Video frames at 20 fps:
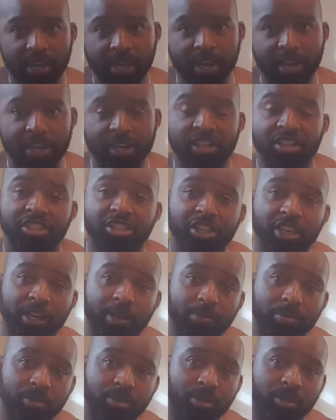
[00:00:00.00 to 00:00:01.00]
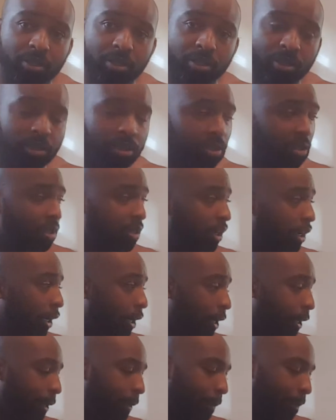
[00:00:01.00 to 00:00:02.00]
and it chipped.
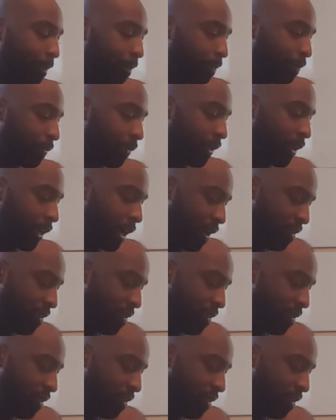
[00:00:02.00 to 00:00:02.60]
And